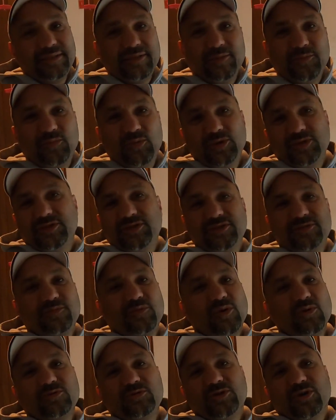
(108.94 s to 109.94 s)
to put this
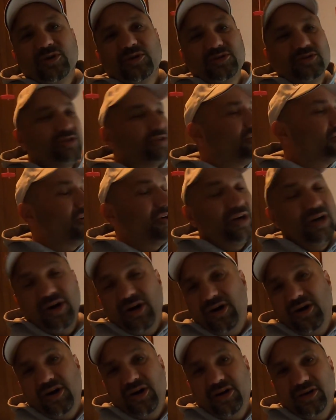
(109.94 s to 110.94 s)
Procharger
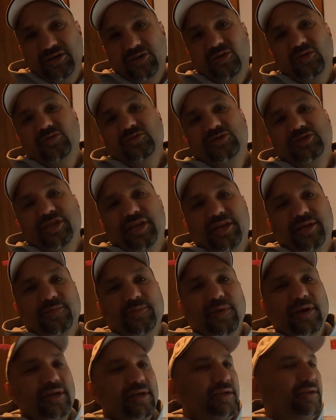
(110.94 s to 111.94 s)
on old shake
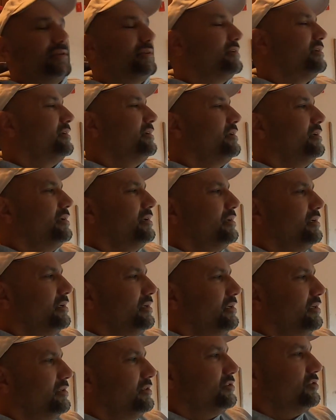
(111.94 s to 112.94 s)
and bake.
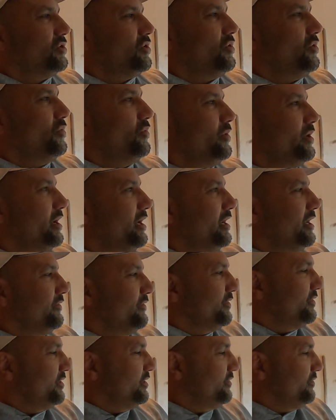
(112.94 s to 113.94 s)
So we got
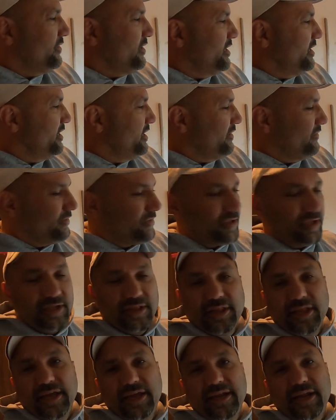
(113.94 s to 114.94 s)
everything ready,
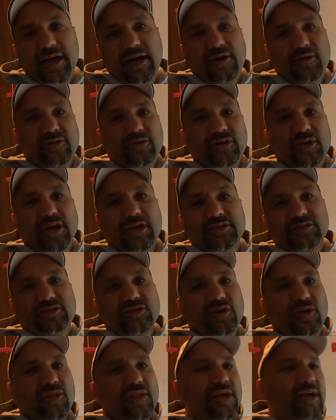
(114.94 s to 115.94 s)
everything laid out. You guys
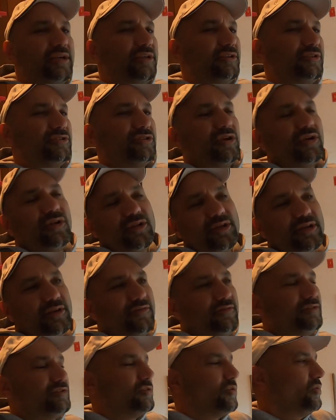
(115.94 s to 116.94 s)
saw that. You saw the
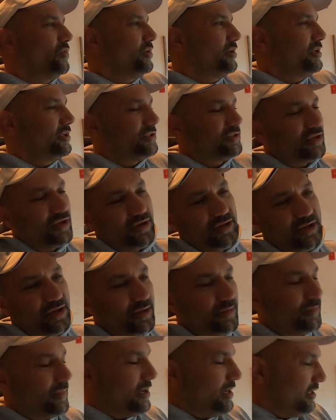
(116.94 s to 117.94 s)
inventory, you saw the
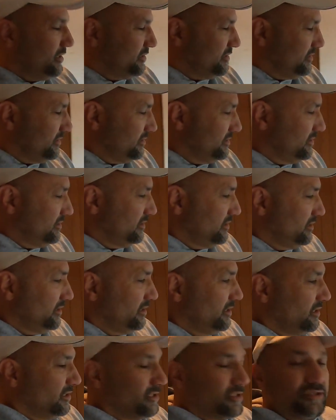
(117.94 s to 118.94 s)
unboxing.
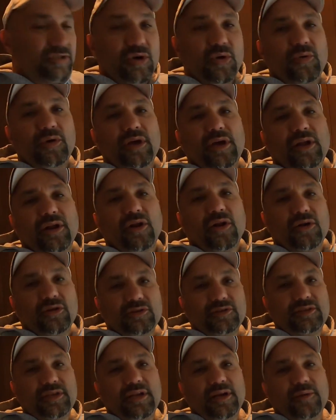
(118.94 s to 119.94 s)
So we got it
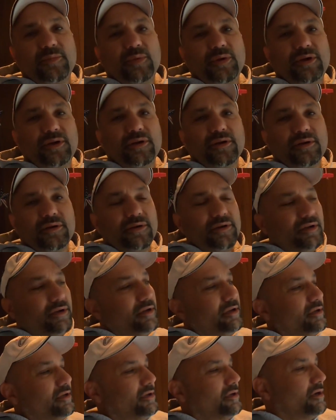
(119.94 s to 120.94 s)
all set up here.
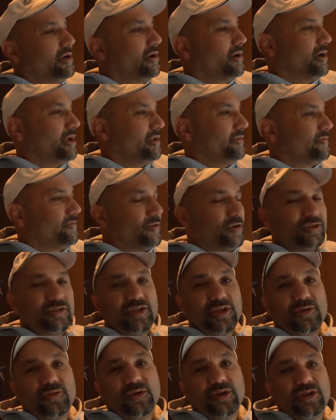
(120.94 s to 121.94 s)
All right, first
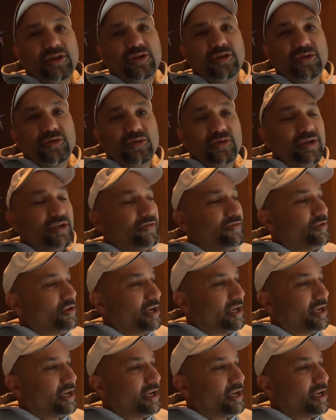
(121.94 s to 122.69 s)
thing we want to do, if you